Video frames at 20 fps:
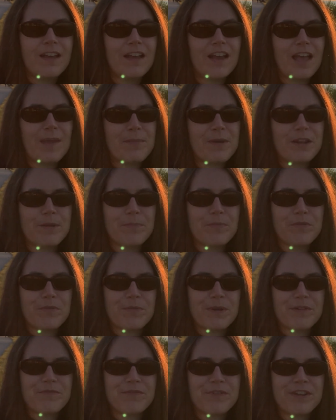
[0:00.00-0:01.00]
I met up with
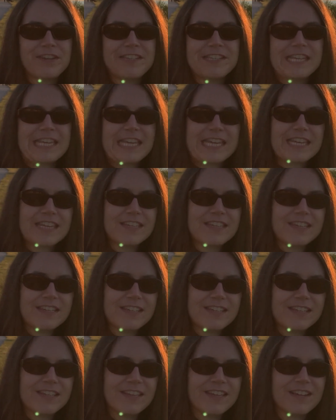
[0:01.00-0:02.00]
my friend Ian
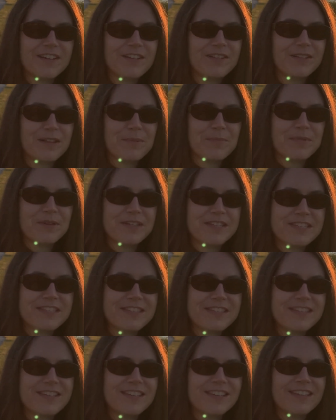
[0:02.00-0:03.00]
in
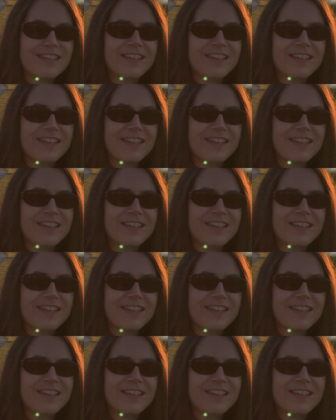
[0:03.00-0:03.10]
Columbus.